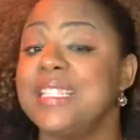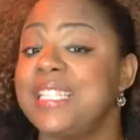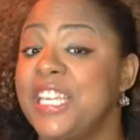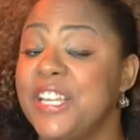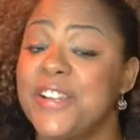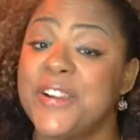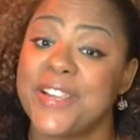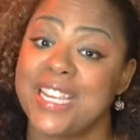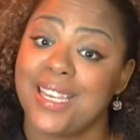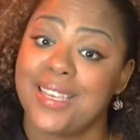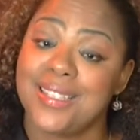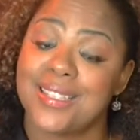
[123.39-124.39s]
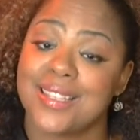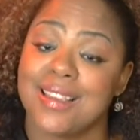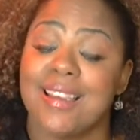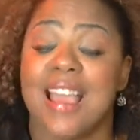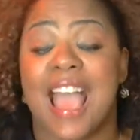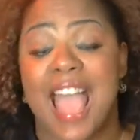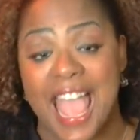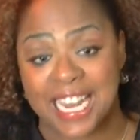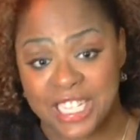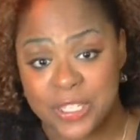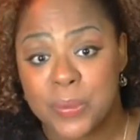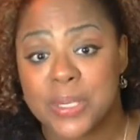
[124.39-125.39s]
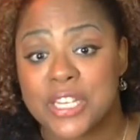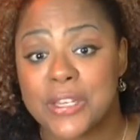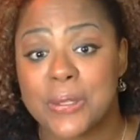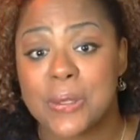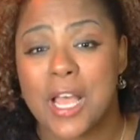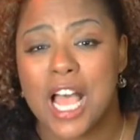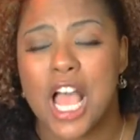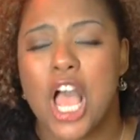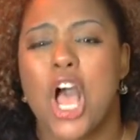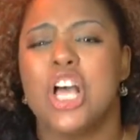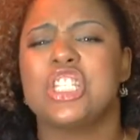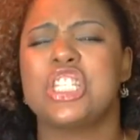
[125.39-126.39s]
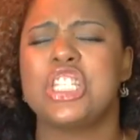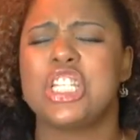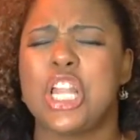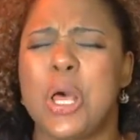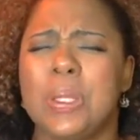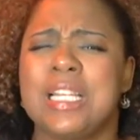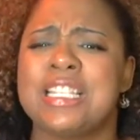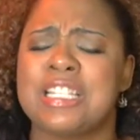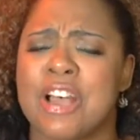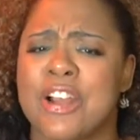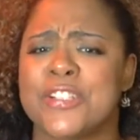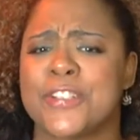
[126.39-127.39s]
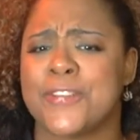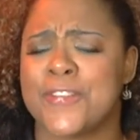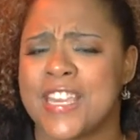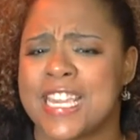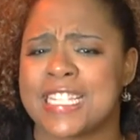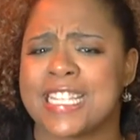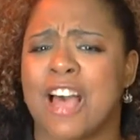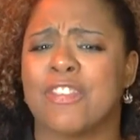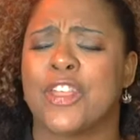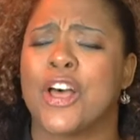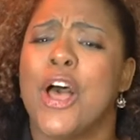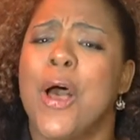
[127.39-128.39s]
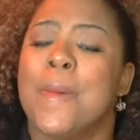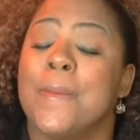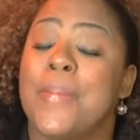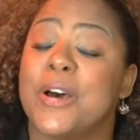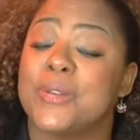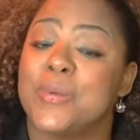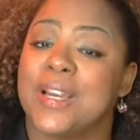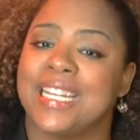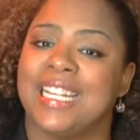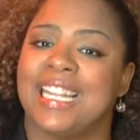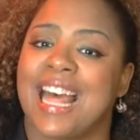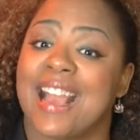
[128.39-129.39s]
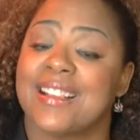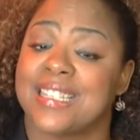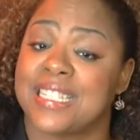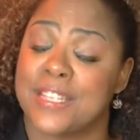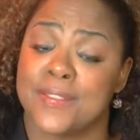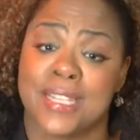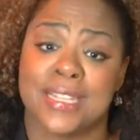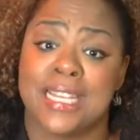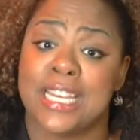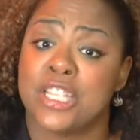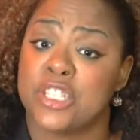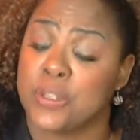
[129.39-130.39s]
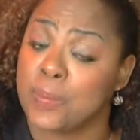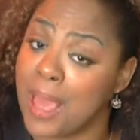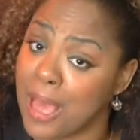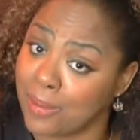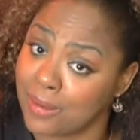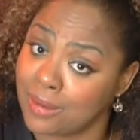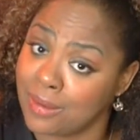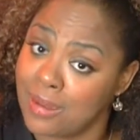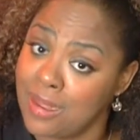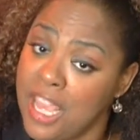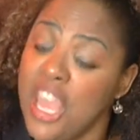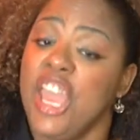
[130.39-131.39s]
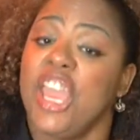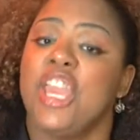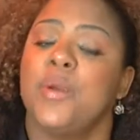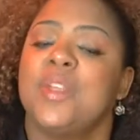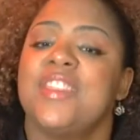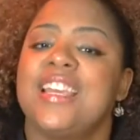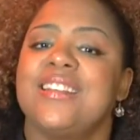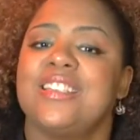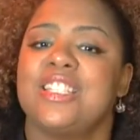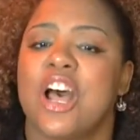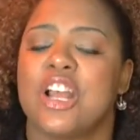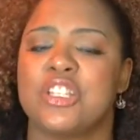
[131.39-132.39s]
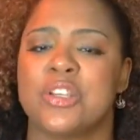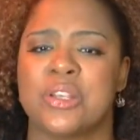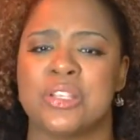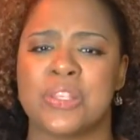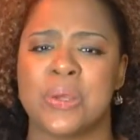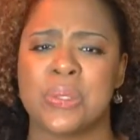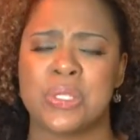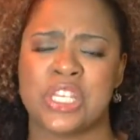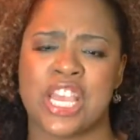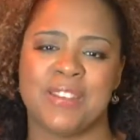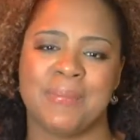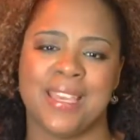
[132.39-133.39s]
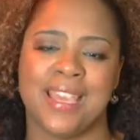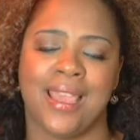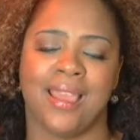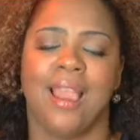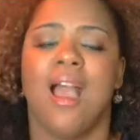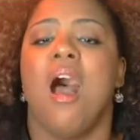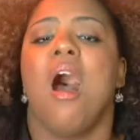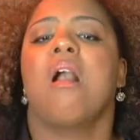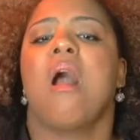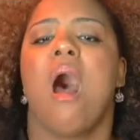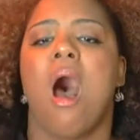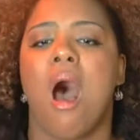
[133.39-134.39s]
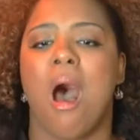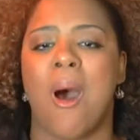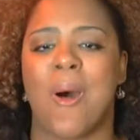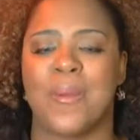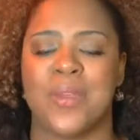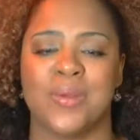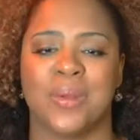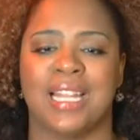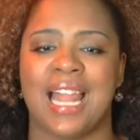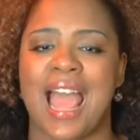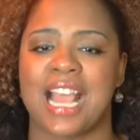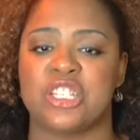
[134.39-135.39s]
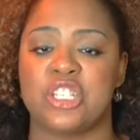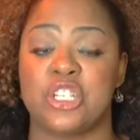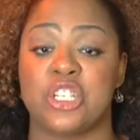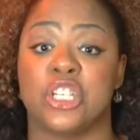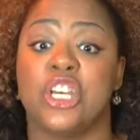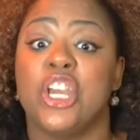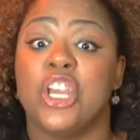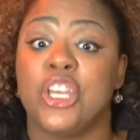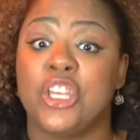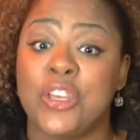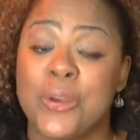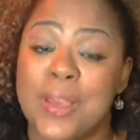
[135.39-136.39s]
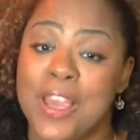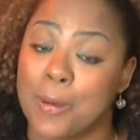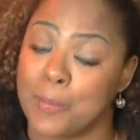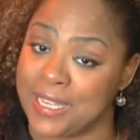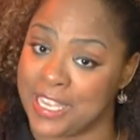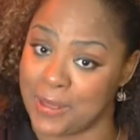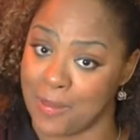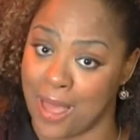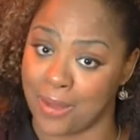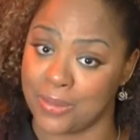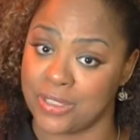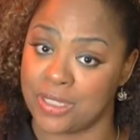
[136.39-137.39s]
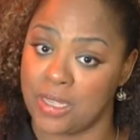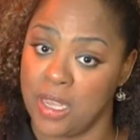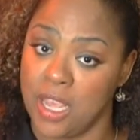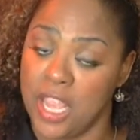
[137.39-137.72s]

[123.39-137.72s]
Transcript: Once he agrees, and he will, slowly start to phase out the butt-running laxatives and the itching powder. He will then start to associate being calm and relaxed to you helping him out.